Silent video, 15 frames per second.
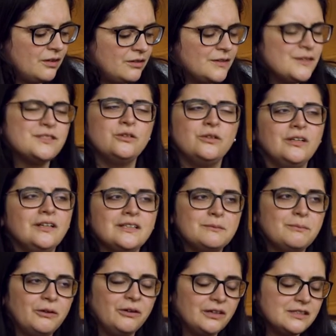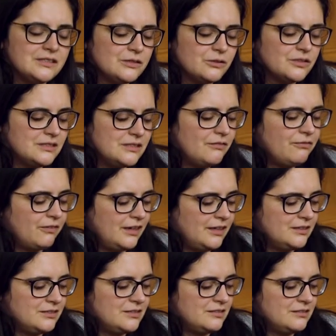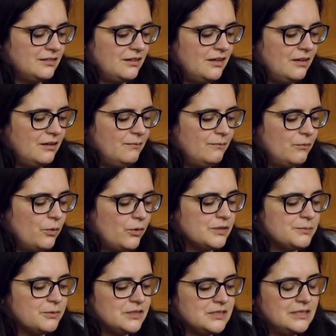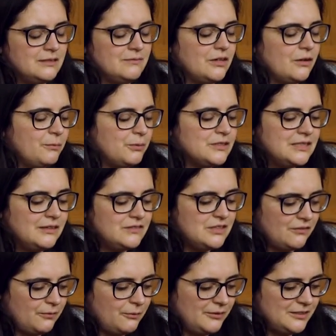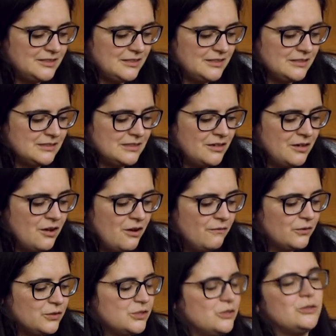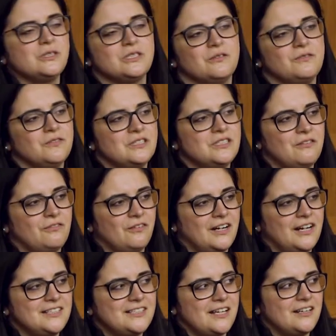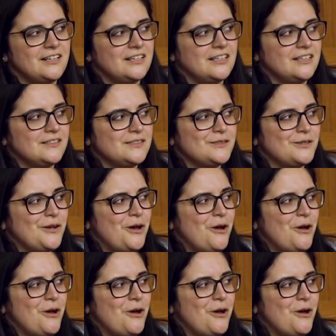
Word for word: the student experience looks different um, or is perceived, there are perceived differences for students of different identities.